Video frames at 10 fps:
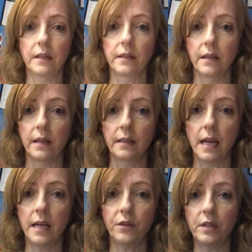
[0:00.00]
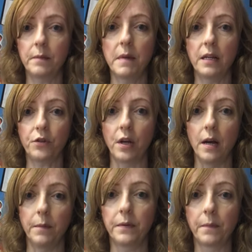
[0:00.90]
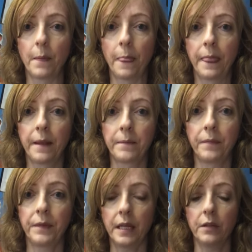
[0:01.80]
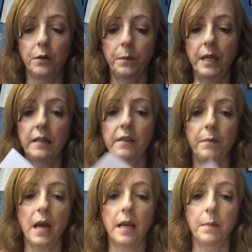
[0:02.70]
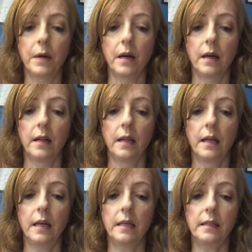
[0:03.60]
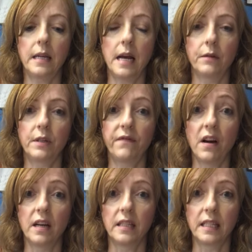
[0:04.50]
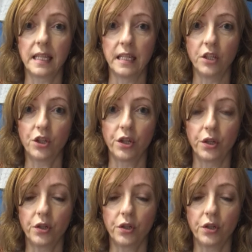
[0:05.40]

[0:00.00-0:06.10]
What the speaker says: So those edges match up and your piece of paper has now divided into